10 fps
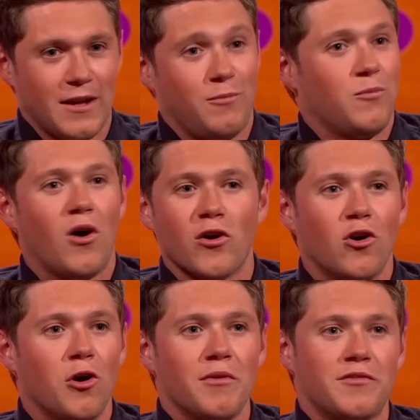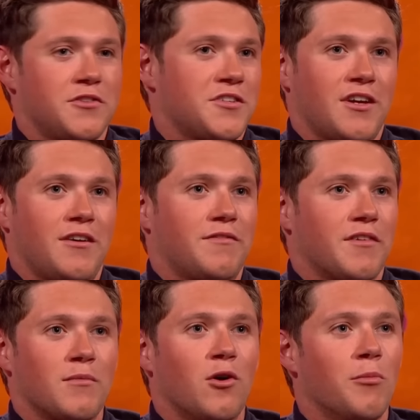I'll walk home if they're just,
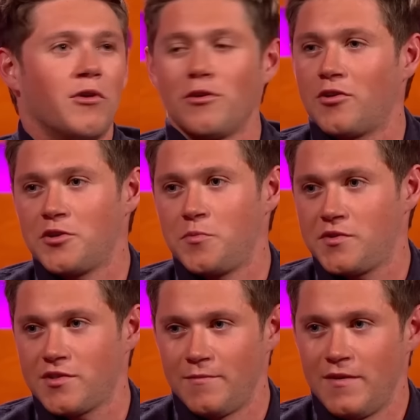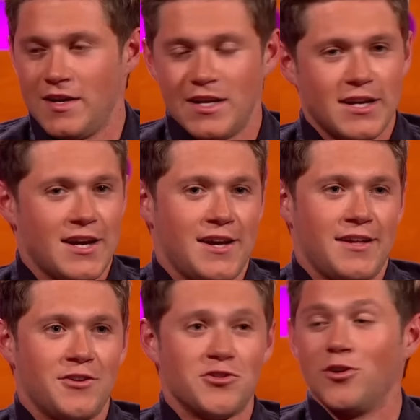if I'm home around Christmas
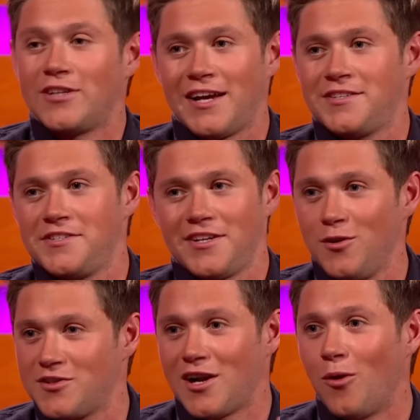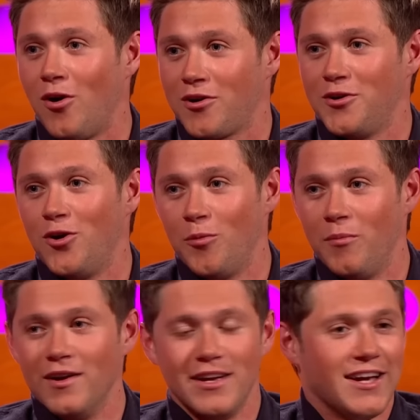and there's no taxis, and I'll start walking
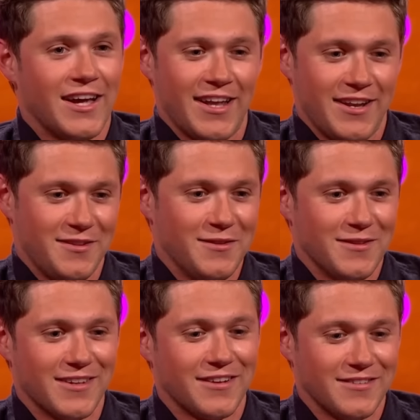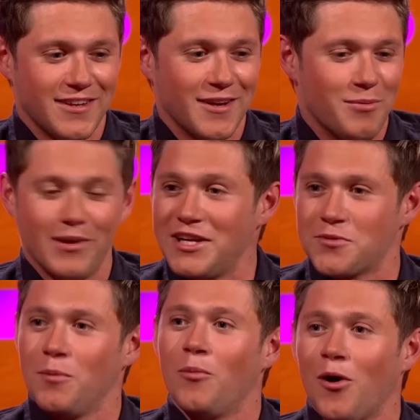home, and then the
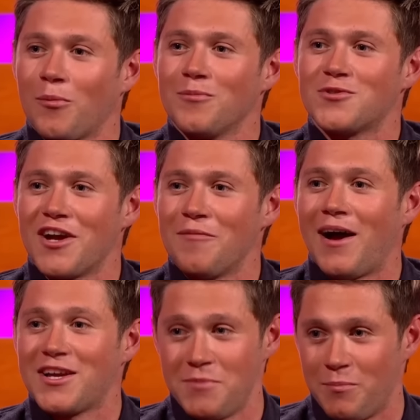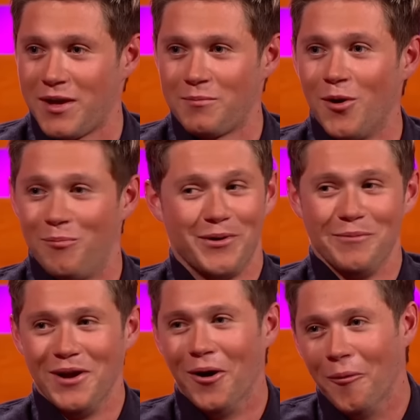police will drive past me and pick me up and
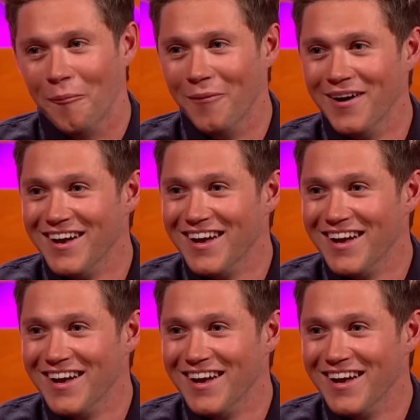bring me home.